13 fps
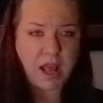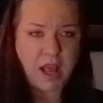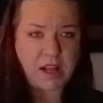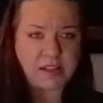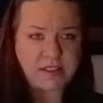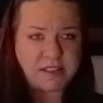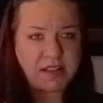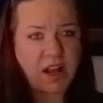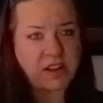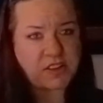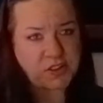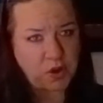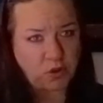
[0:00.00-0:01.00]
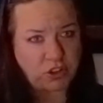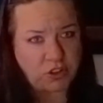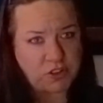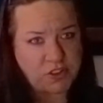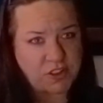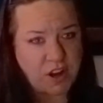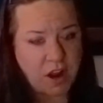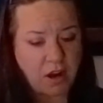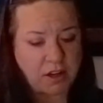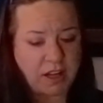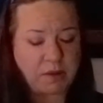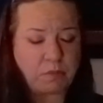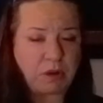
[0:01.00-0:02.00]
And it's not social
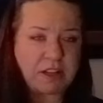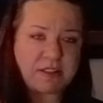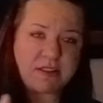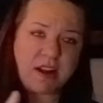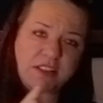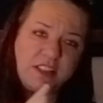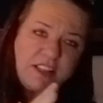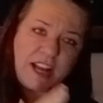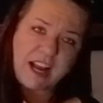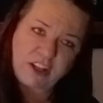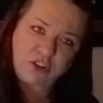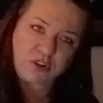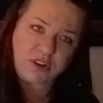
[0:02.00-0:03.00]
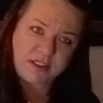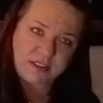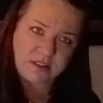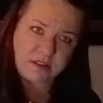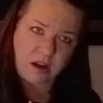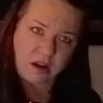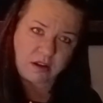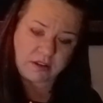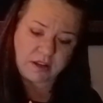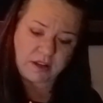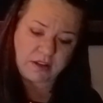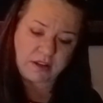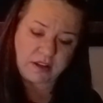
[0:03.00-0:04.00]
stalking, but it's not dangerous
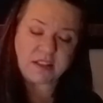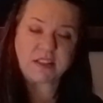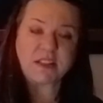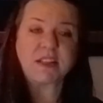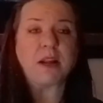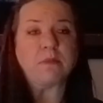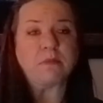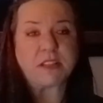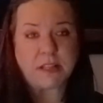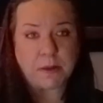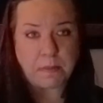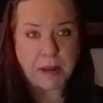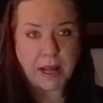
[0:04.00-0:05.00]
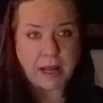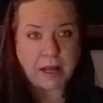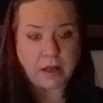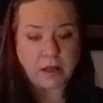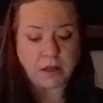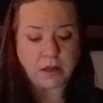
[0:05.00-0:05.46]
stalking, it seems to me.